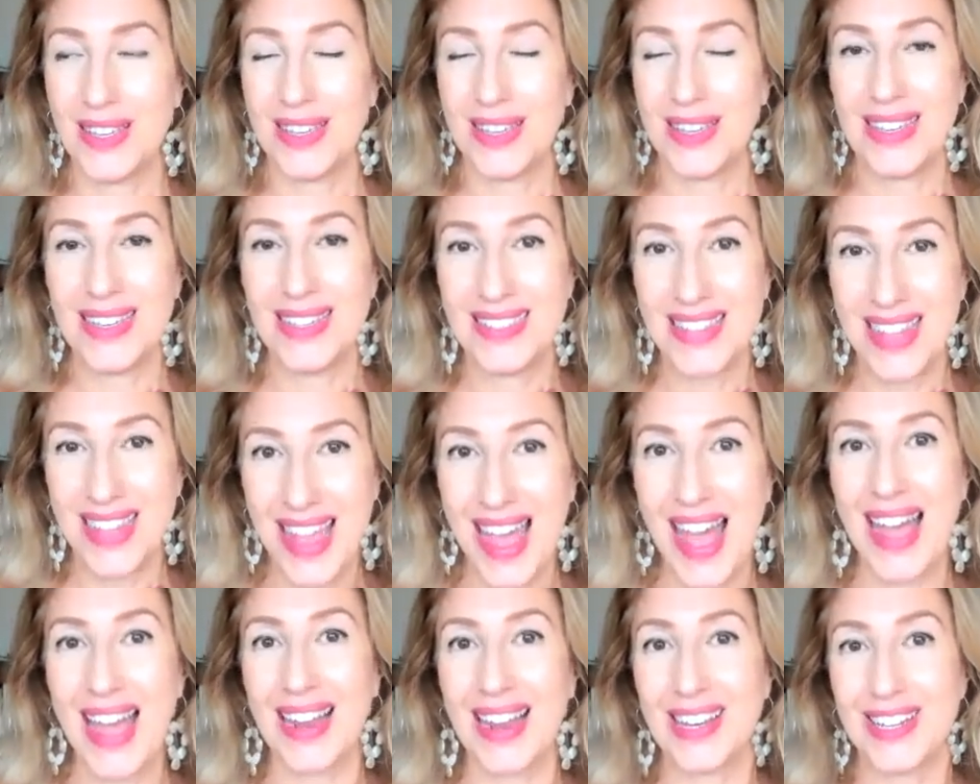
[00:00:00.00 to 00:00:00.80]
is they
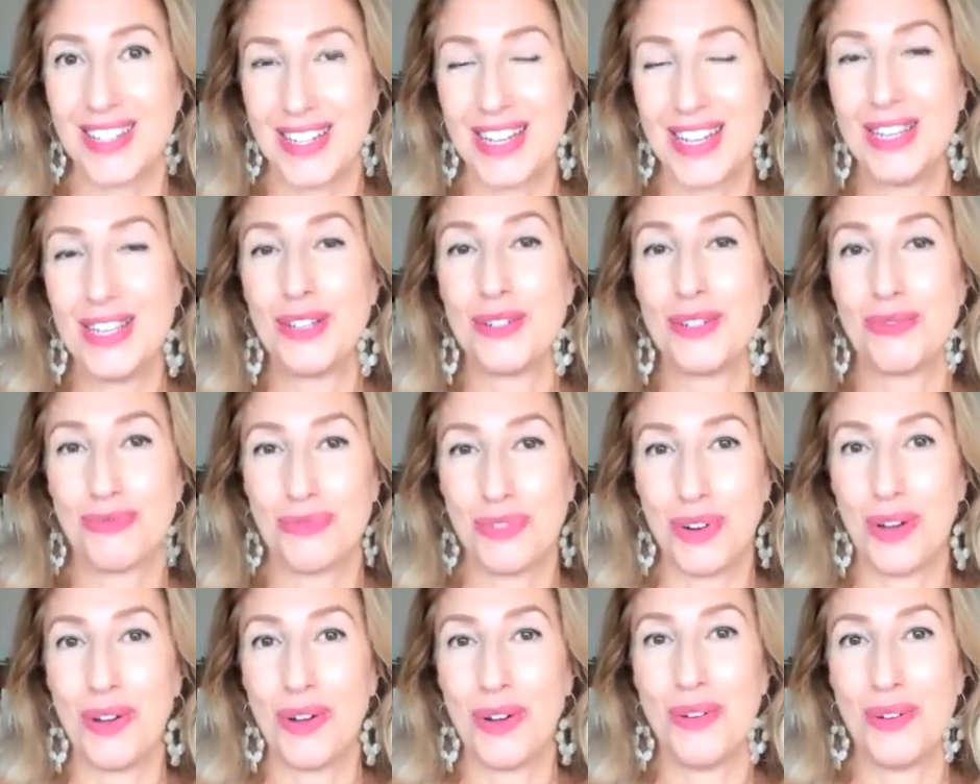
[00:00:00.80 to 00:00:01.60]
actually
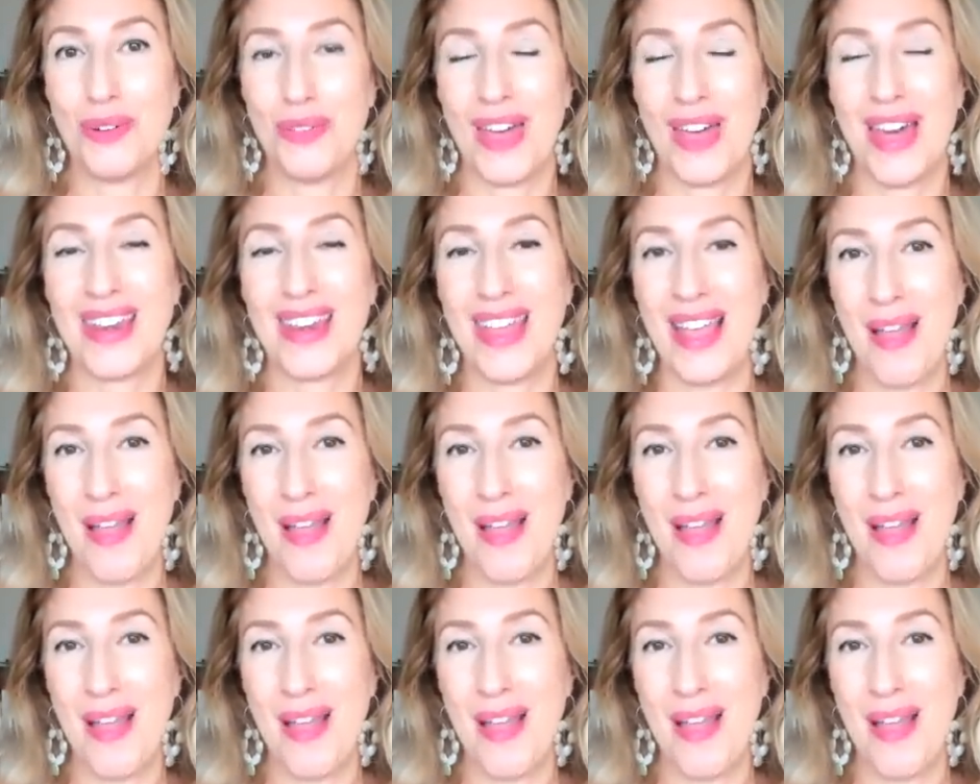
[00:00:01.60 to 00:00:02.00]
grow that